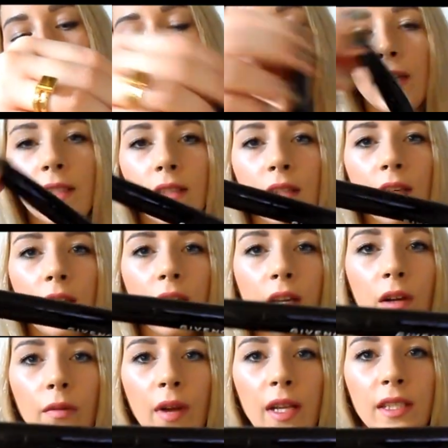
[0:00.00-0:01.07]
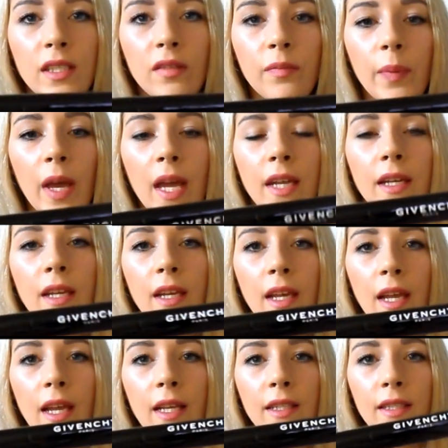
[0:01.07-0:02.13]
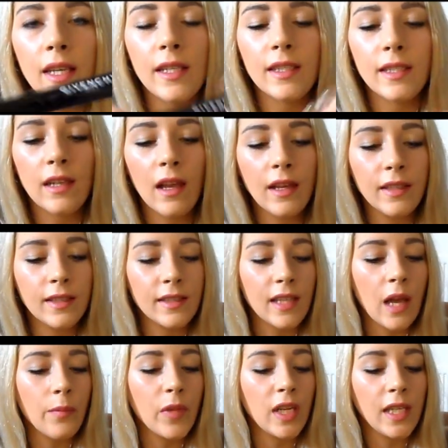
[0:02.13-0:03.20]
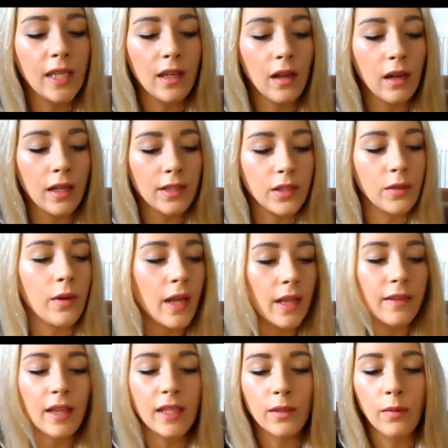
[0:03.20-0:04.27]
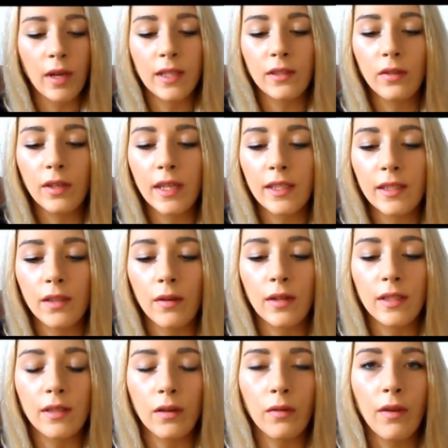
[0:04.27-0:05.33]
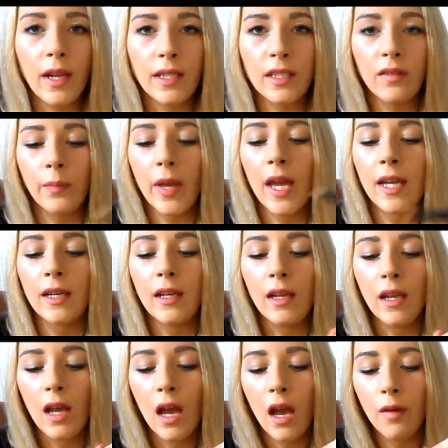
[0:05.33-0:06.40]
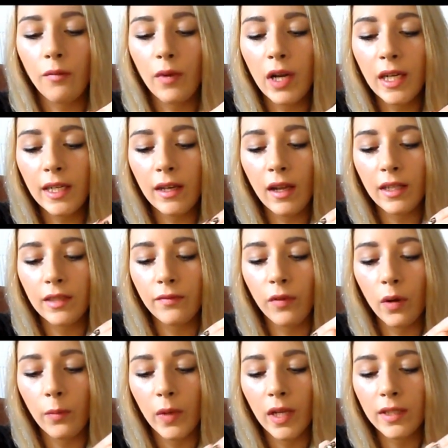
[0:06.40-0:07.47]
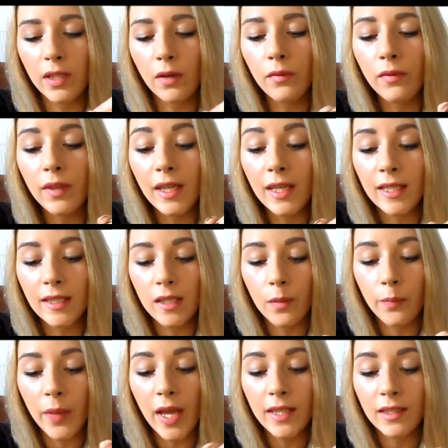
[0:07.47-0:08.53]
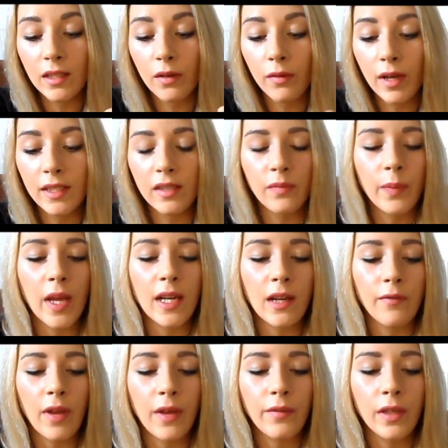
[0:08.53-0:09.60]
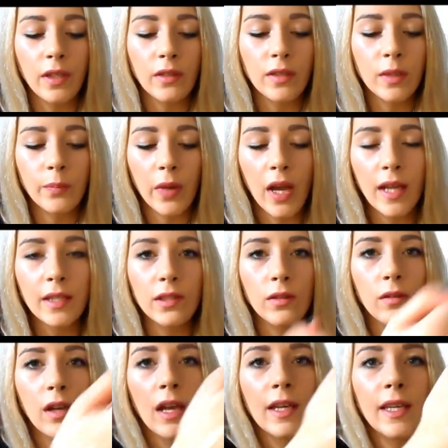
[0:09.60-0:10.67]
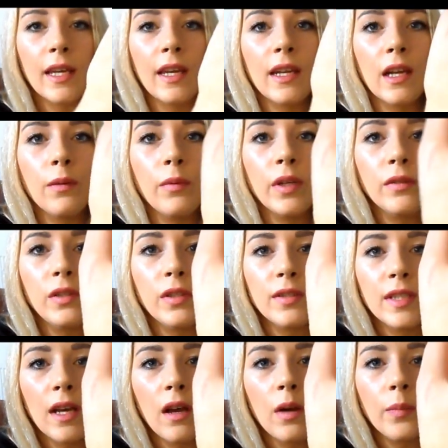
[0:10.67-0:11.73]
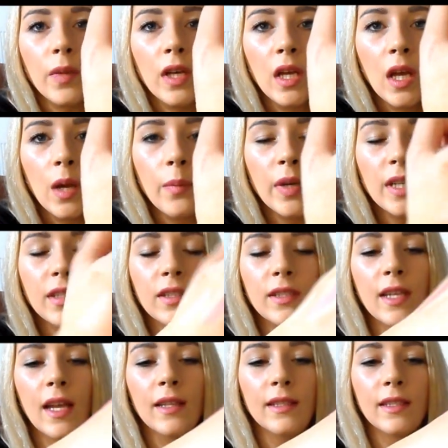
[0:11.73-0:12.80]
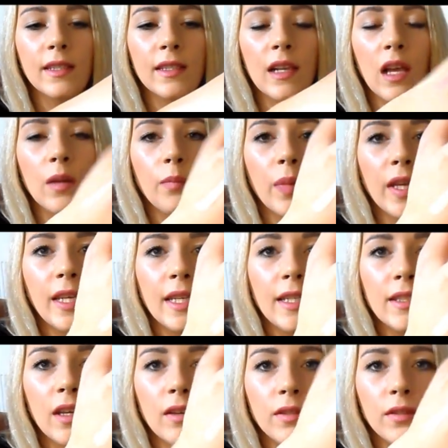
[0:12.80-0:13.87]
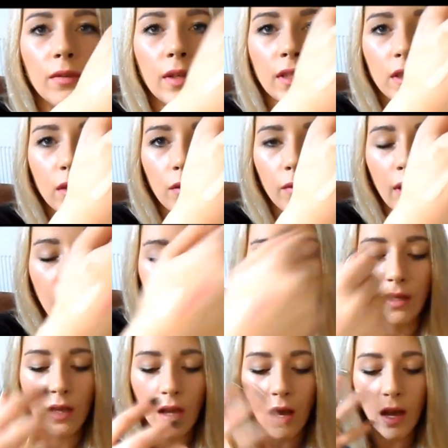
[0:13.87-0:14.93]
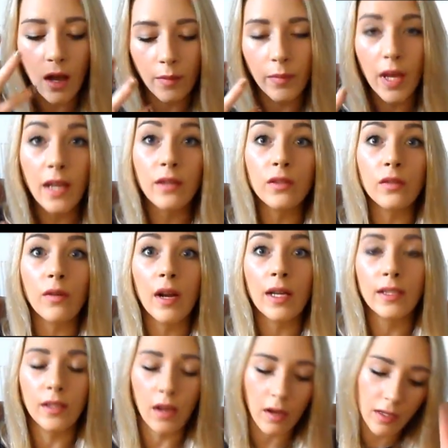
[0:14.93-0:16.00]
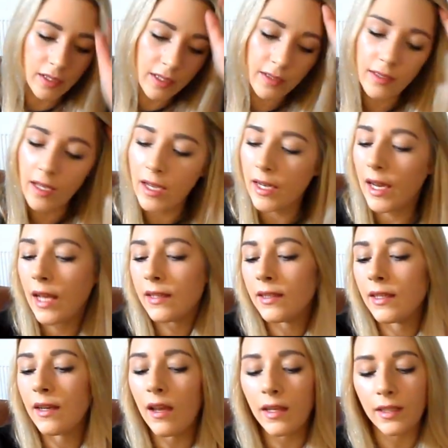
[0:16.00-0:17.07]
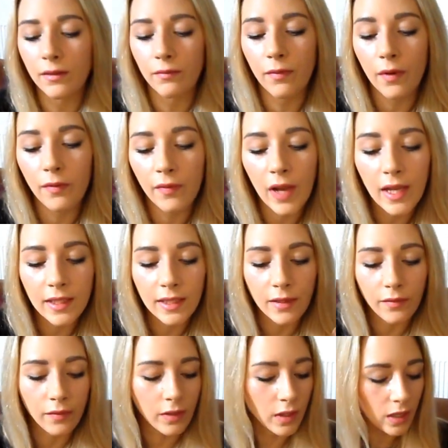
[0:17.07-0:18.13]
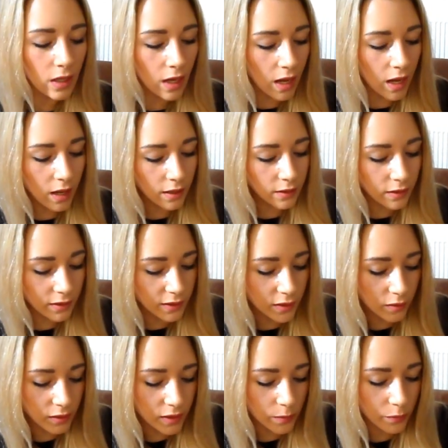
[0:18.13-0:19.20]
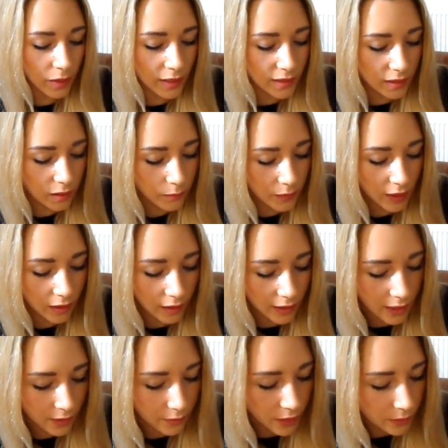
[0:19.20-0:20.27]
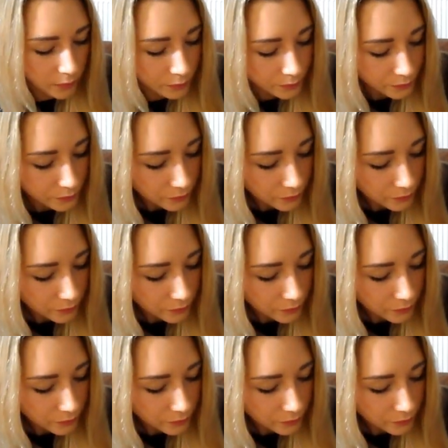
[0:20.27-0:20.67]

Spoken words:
Light corrective pen. It's a slight salmony colour to it, and that's why I took it. So it's a corrective pen. Really nice formula. I don't think it's the best corrective pen I've ever used, but I do like it and I will use it up. But it just has a slight pinky tone to it to correct under eye darkness. It has a nice reflectiveness to it to brighten up the eye area.